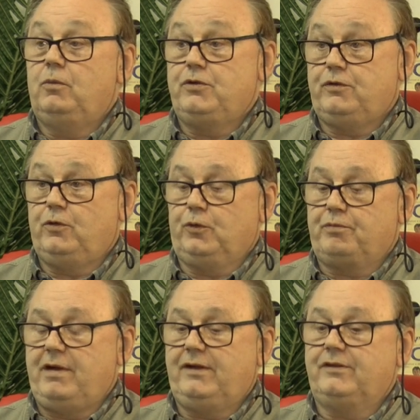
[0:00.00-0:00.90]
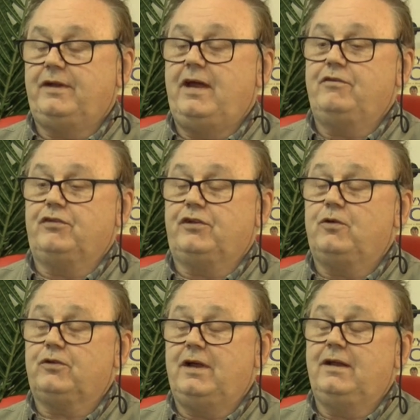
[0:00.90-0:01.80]
which of course breaks the Dangerous
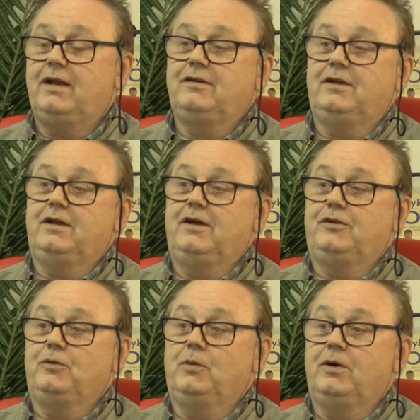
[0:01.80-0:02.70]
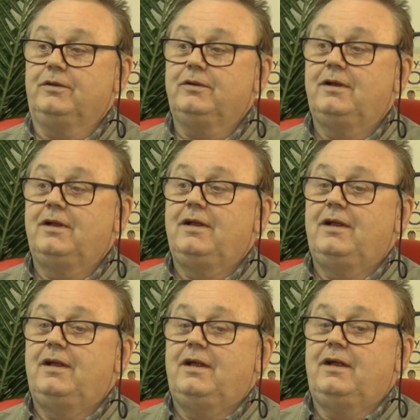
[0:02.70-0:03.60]
Dogs Act nineteen ninety-one.
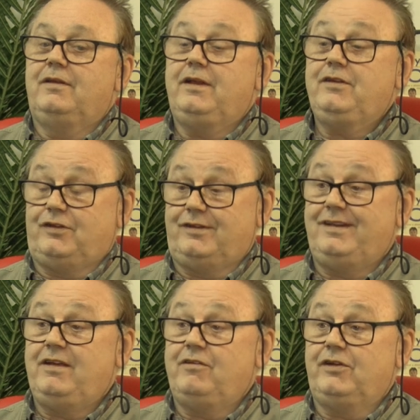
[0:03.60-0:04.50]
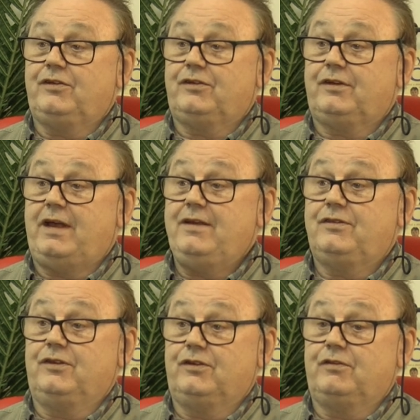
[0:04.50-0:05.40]
Mm-hmm. These are serious cases.
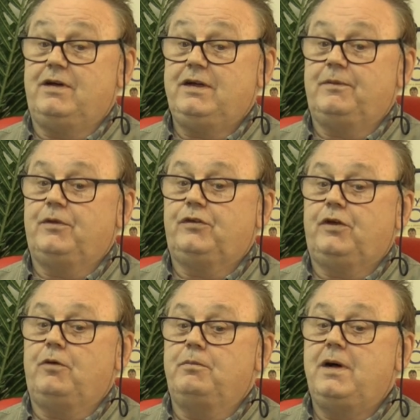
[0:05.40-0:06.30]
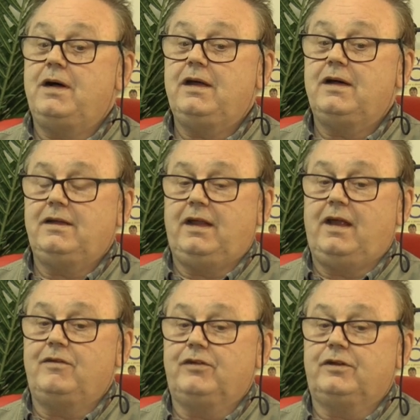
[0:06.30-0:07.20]
Yeah, right? Yeah. So my
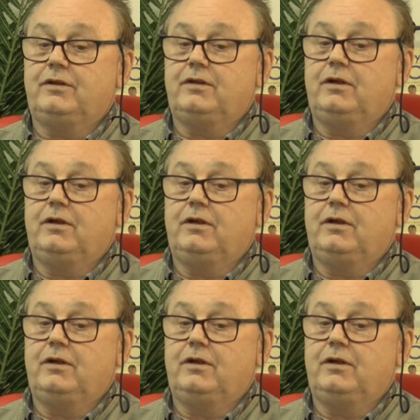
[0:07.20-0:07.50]
idea is that